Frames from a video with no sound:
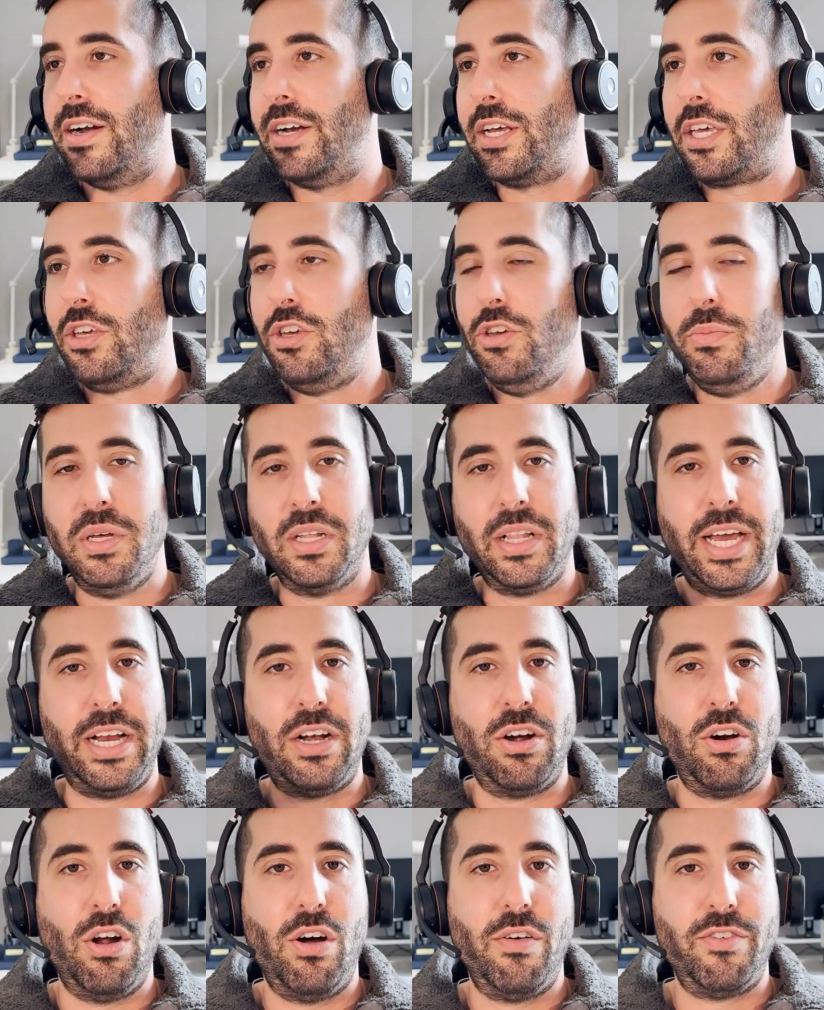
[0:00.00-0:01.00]
an
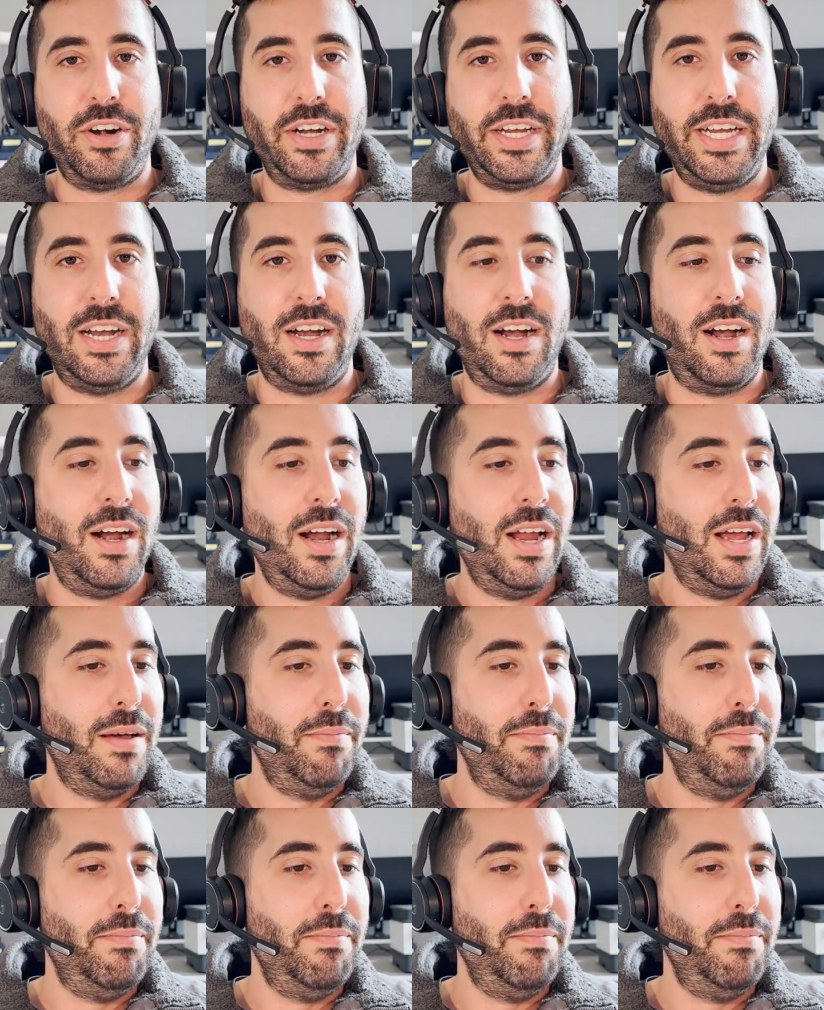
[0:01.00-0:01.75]
accumulator over here,